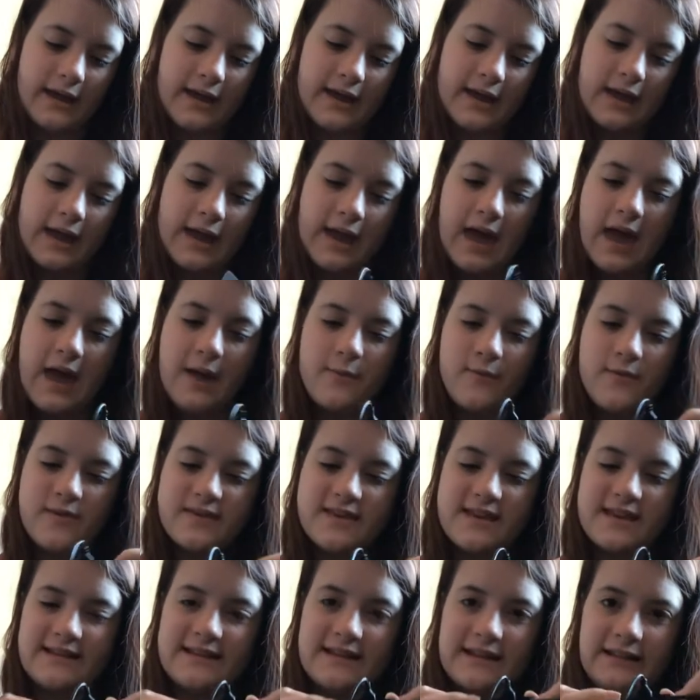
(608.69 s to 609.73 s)
it came with
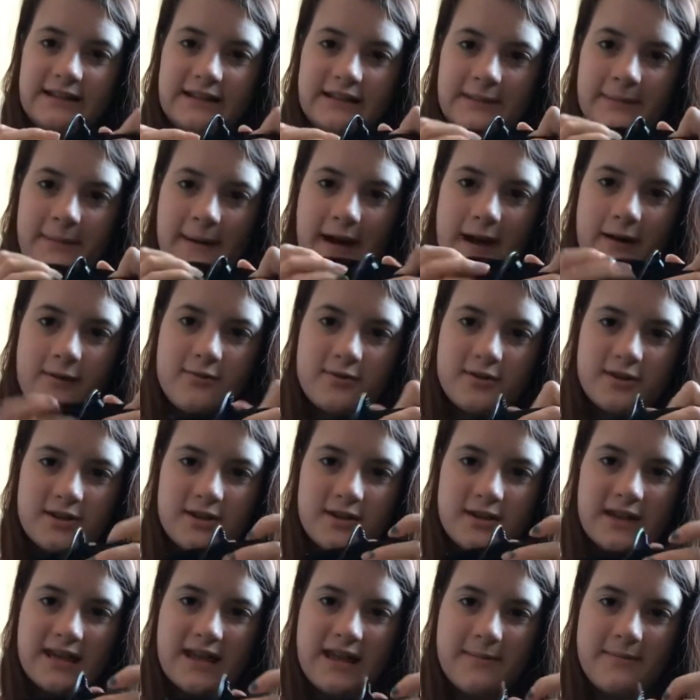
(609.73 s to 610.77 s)
this little pouch
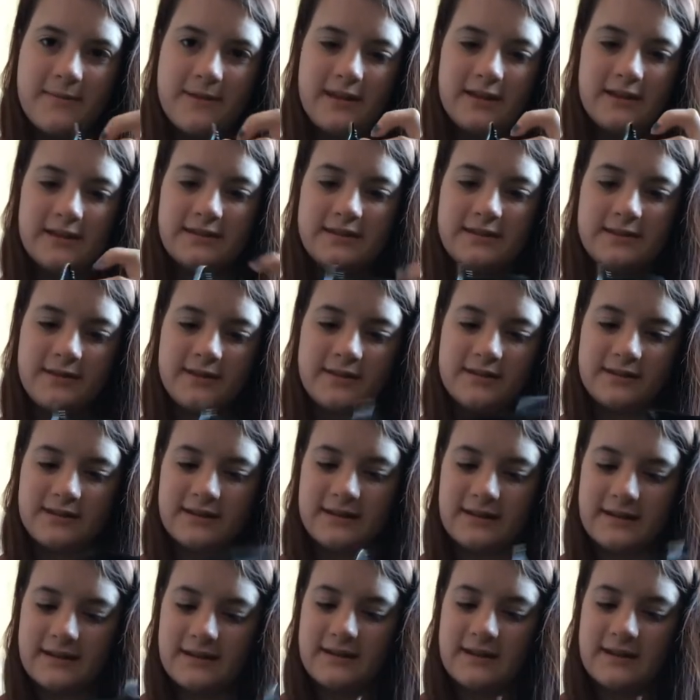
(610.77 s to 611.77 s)
to keep it in so it doesn't